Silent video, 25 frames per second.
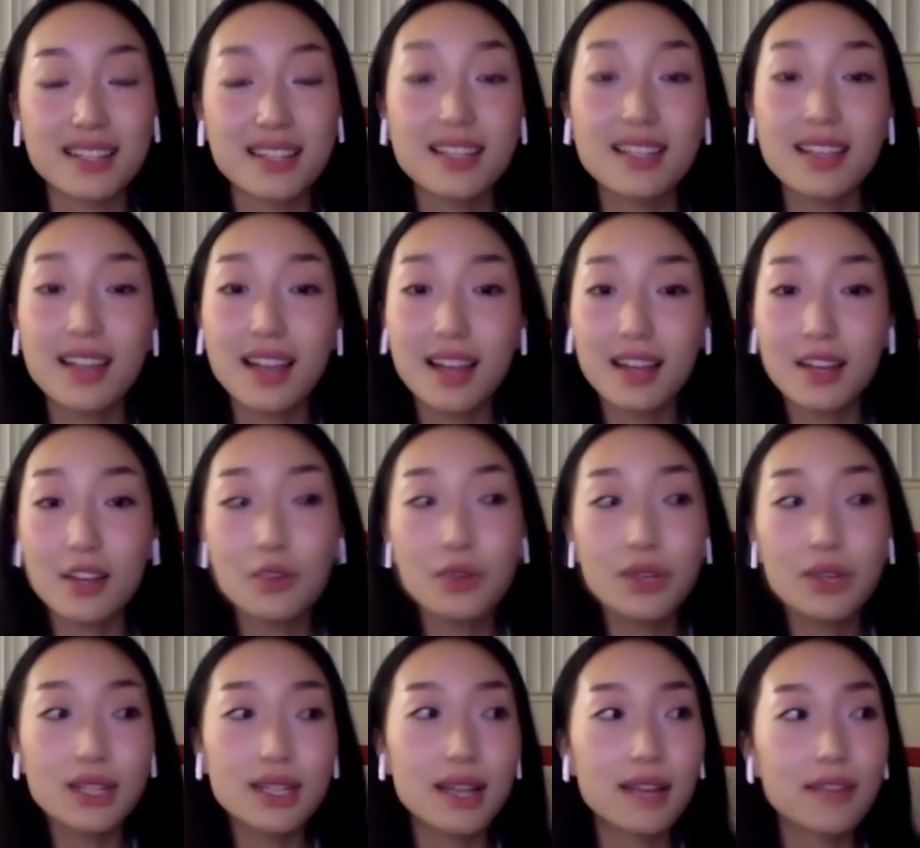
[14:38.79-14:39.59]
It,
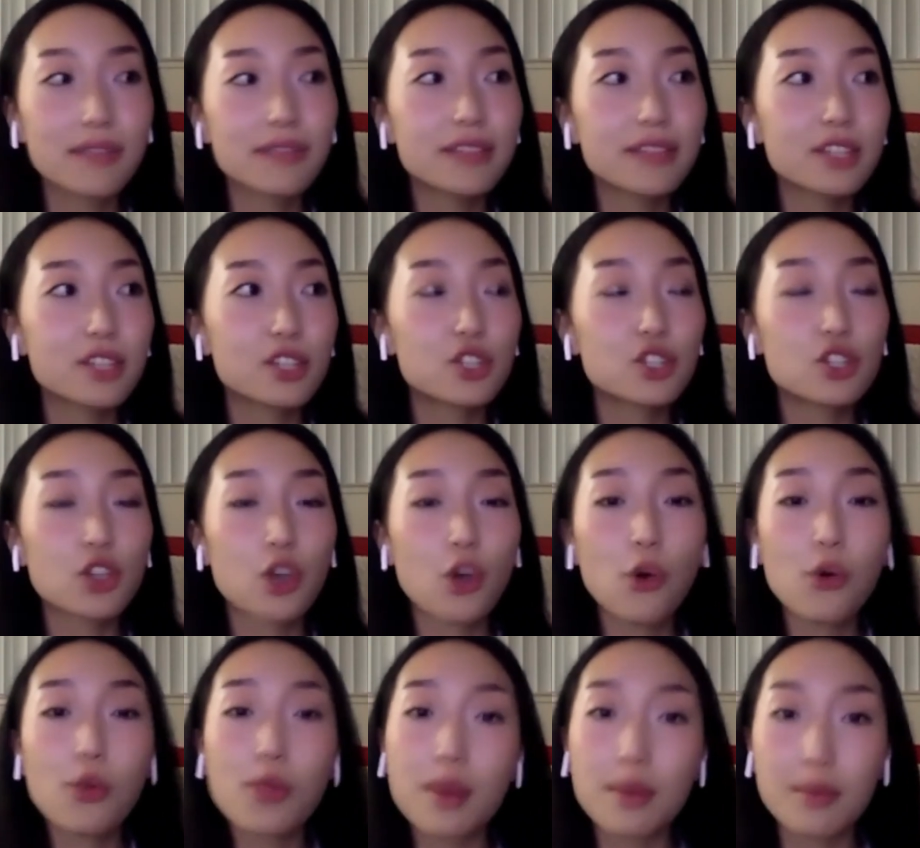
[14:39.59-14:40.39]
you can definitely
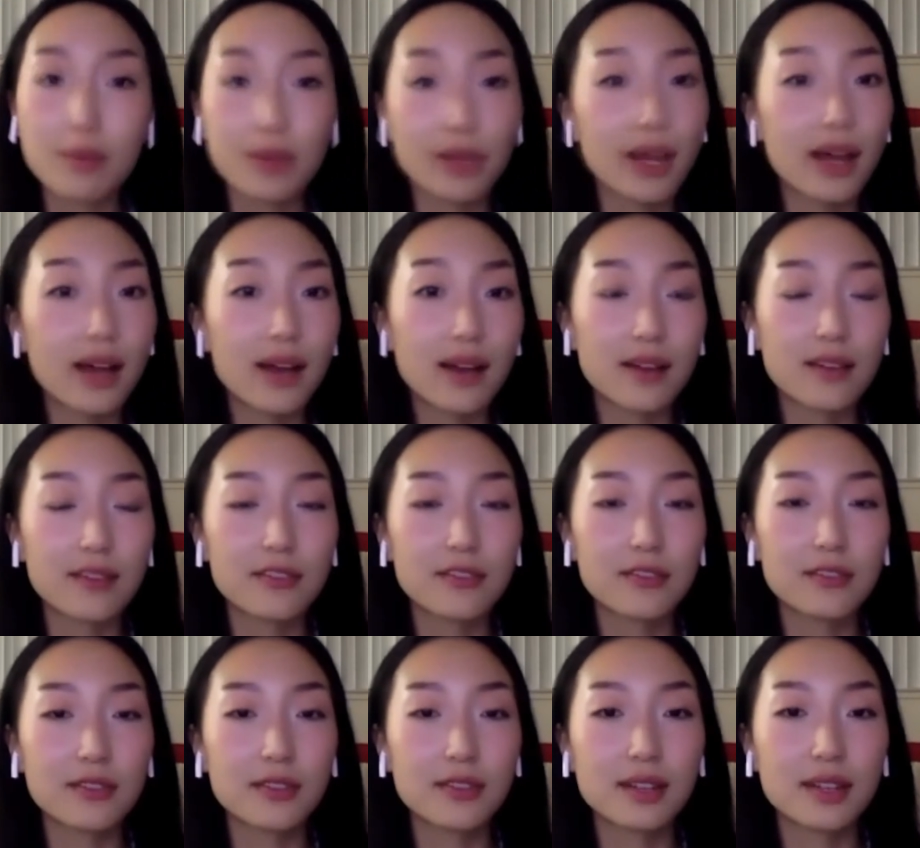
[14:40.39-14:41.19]
show them love,
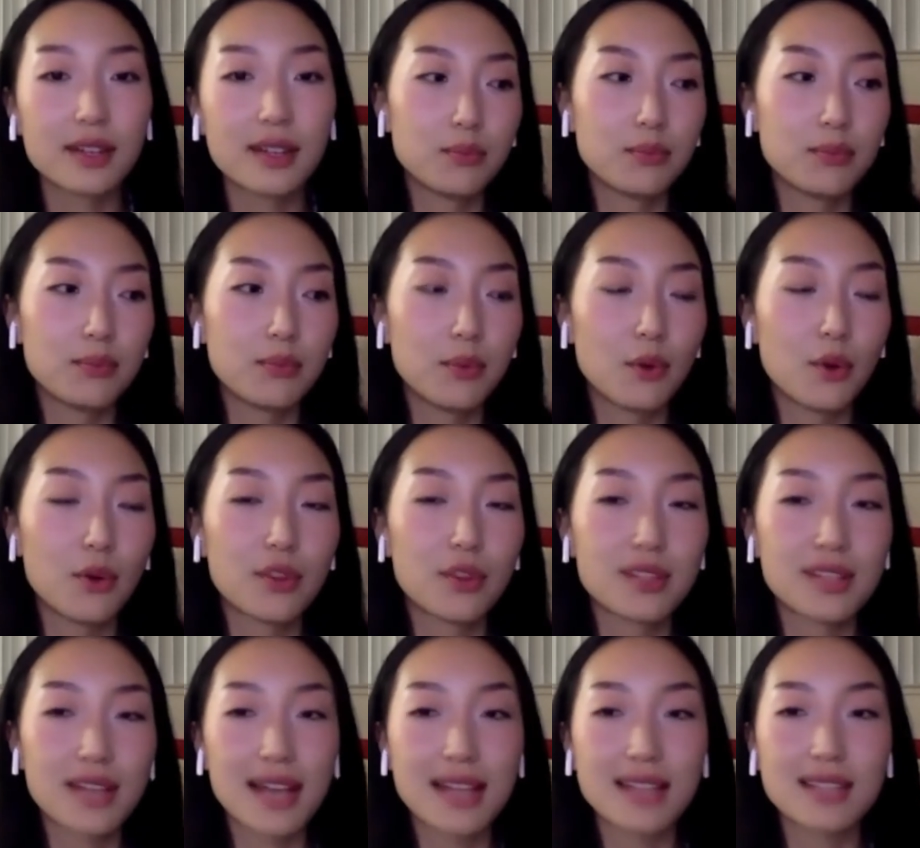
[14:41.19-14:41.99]
both
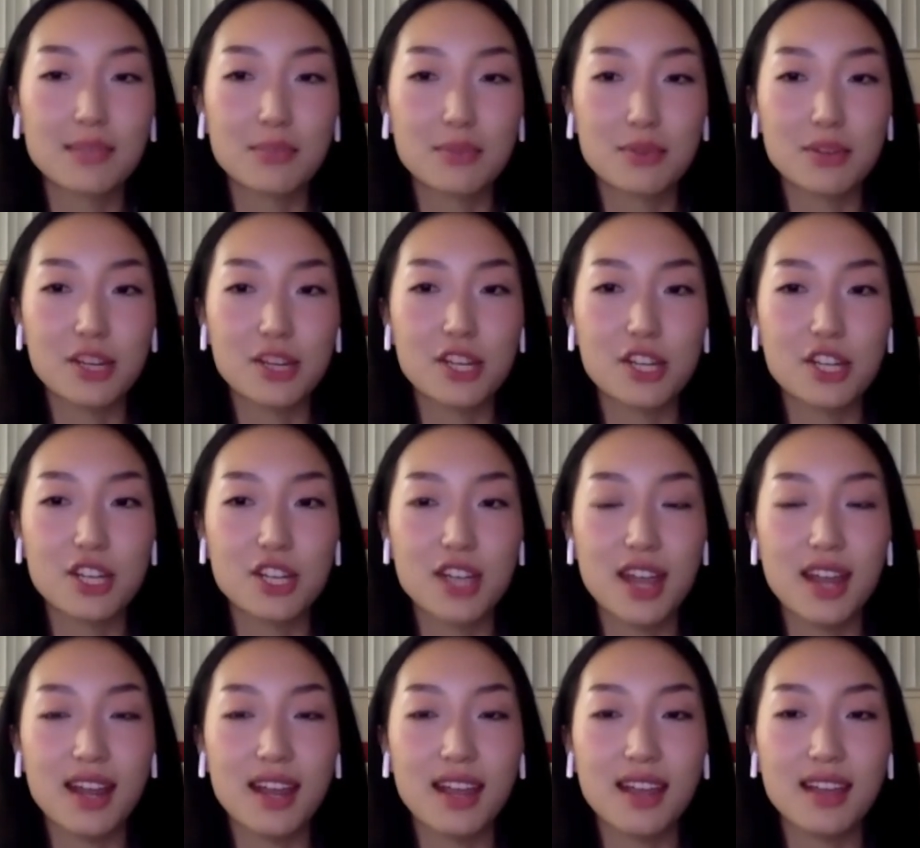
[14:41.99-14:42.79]
sides
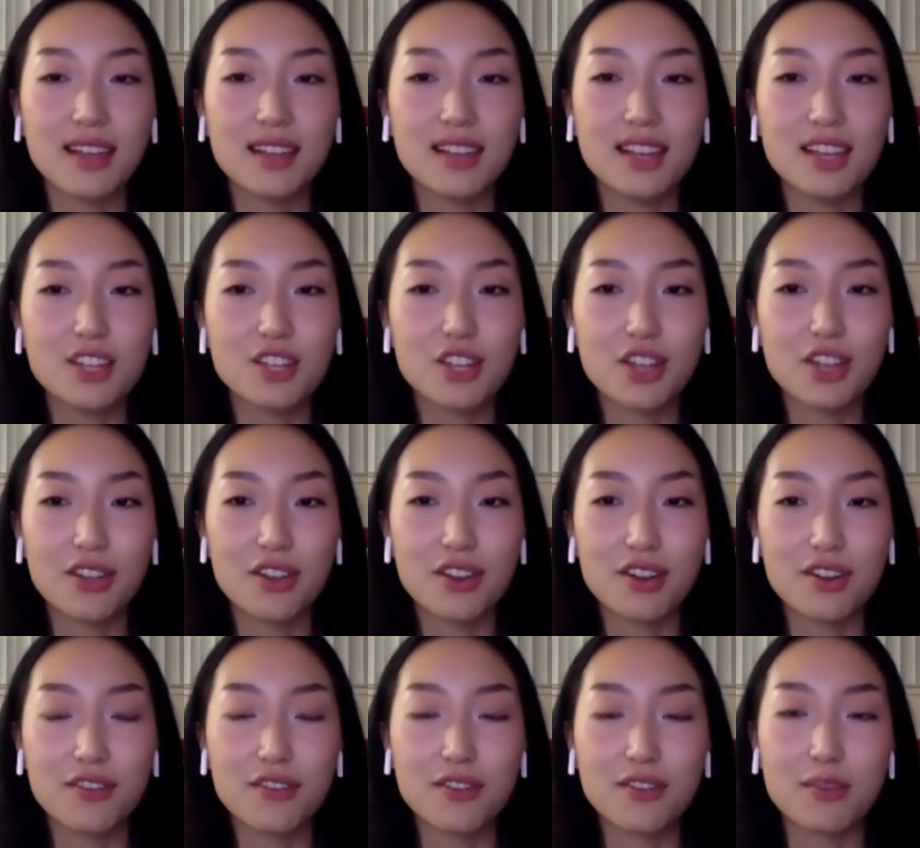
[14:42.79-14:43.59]
appreciating each
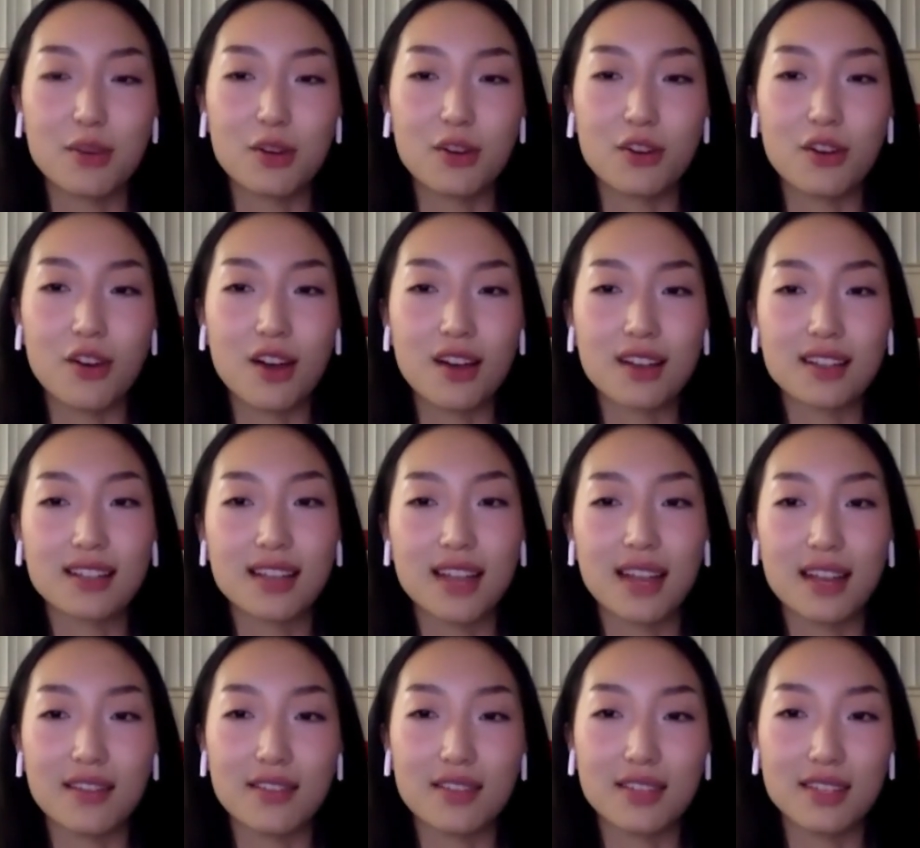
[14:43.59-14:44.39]
other from across
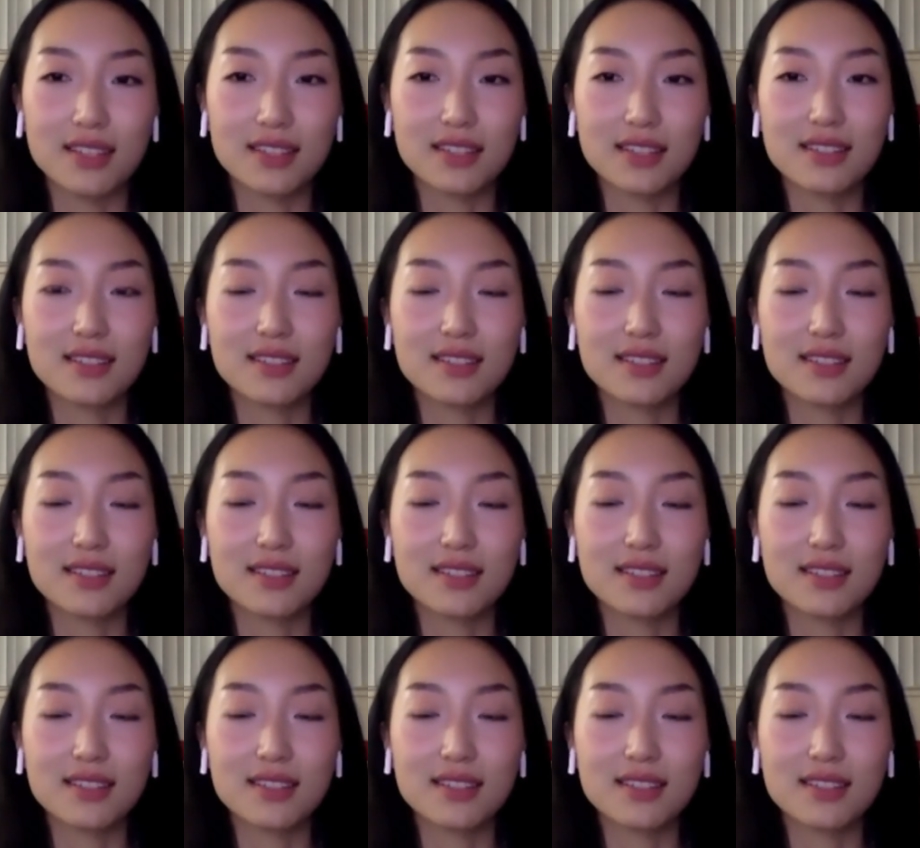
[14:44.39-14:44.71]
kind of this